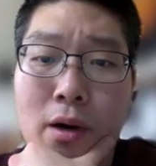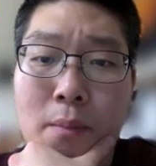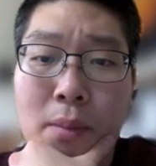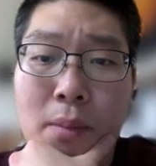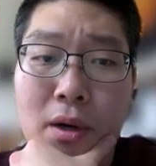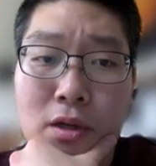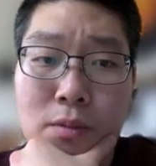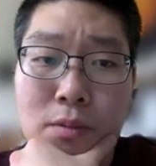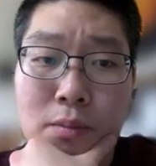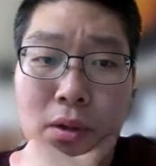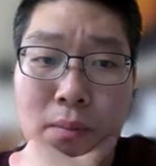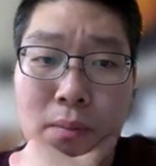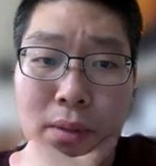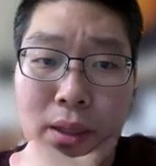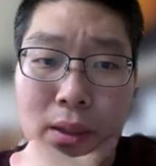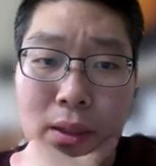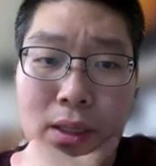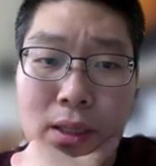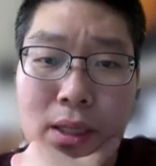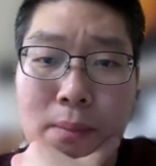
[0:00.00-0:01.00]
parts per
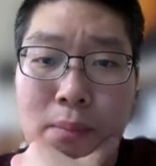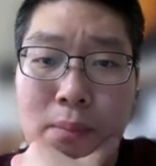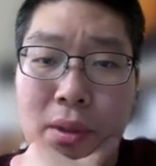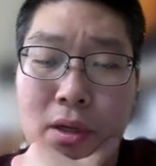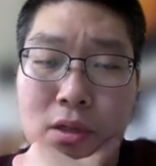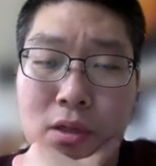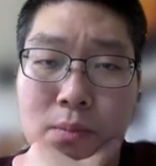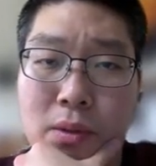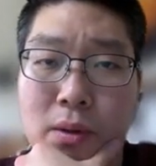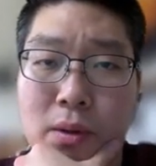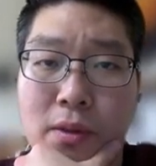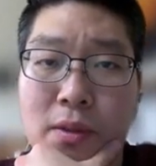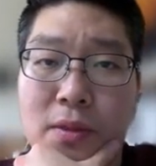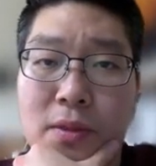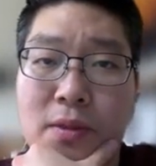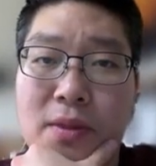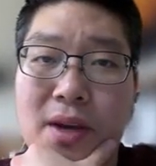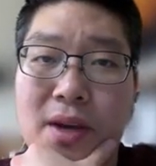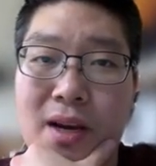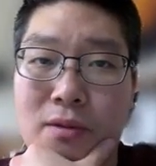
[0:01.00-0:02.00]
billion and parts per
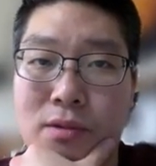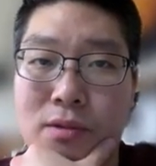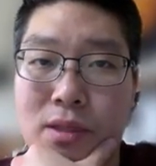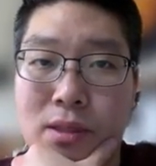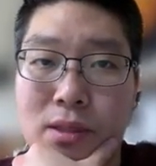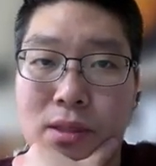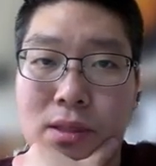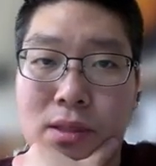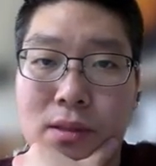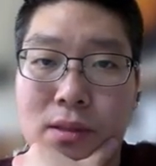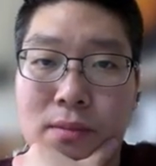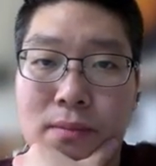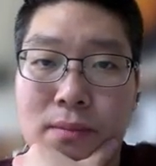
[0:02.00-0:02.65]
thousands.